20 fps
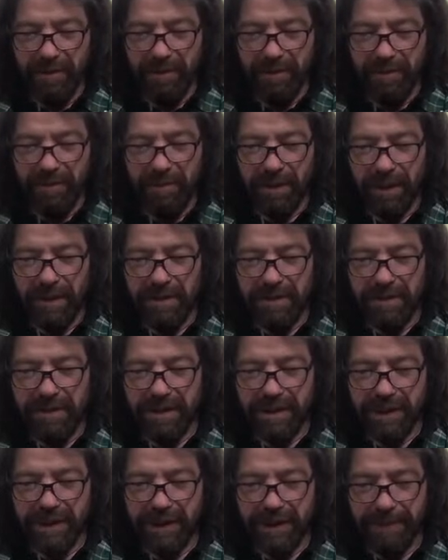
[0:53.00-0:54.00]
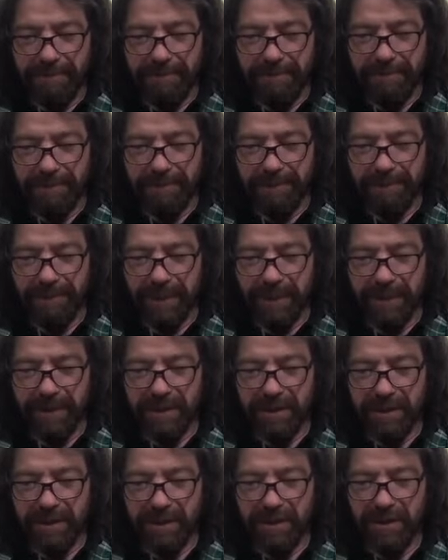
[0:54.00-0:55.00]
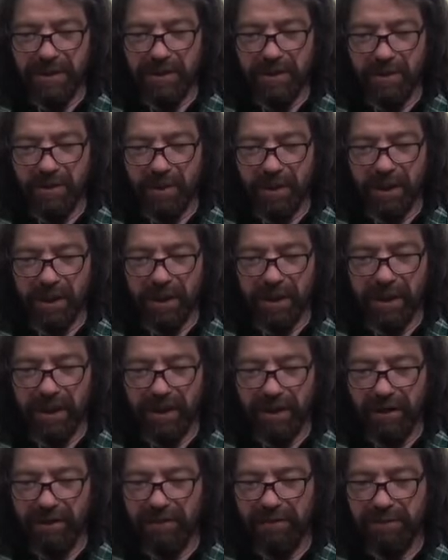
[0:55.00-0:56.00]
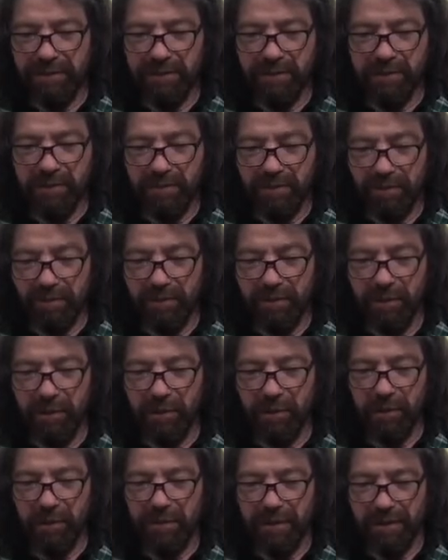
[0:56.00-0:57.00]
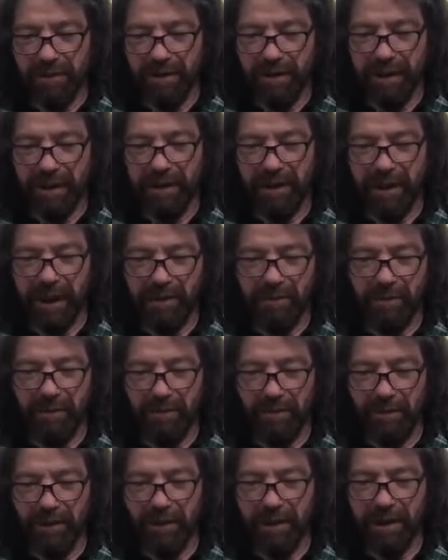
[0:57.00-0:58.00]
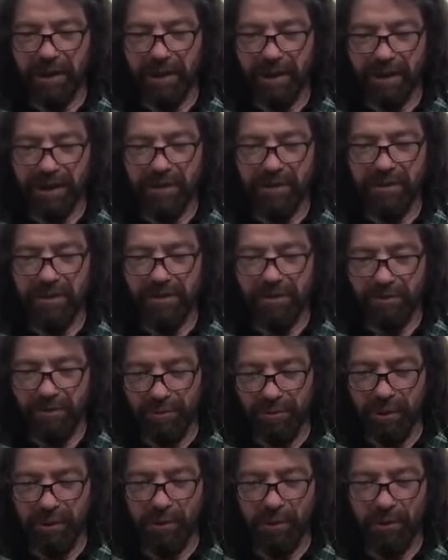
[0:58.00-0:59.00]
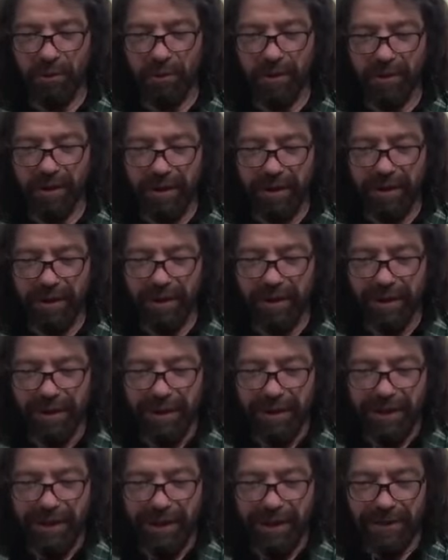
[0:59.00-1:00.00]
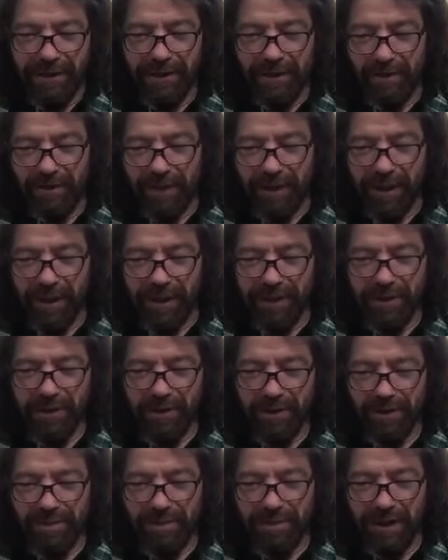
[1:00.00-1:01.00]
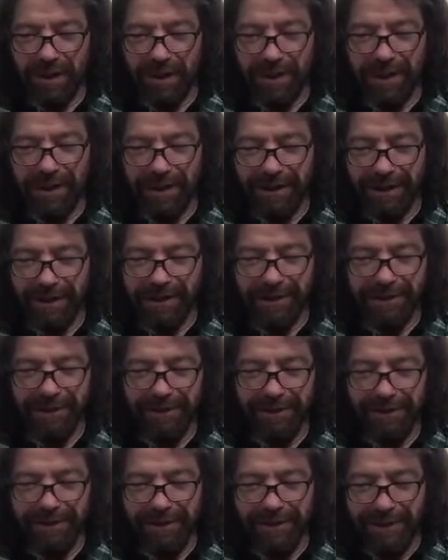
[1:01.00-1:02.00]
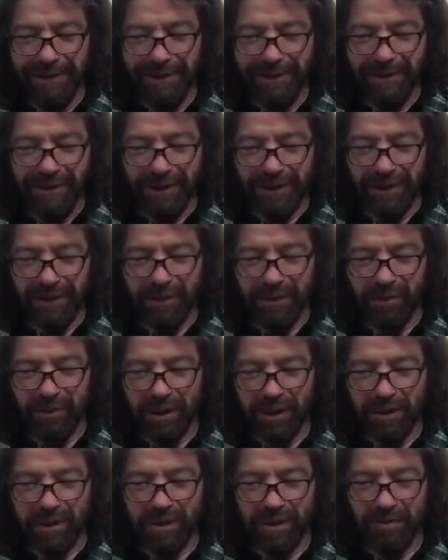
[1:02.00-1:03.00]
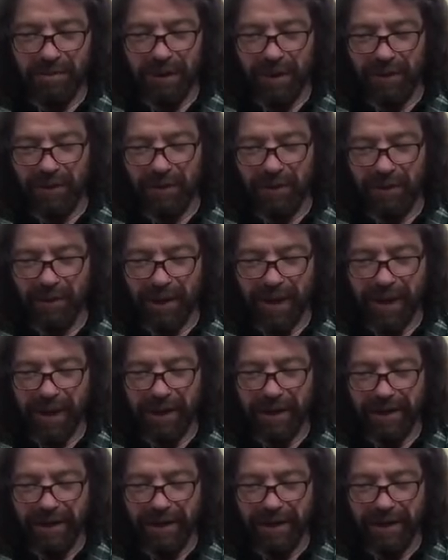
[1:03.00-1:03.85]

but it's the story of Ruth, and the name of the book is Ruth. And so that should be, tell us what this is about. Okay,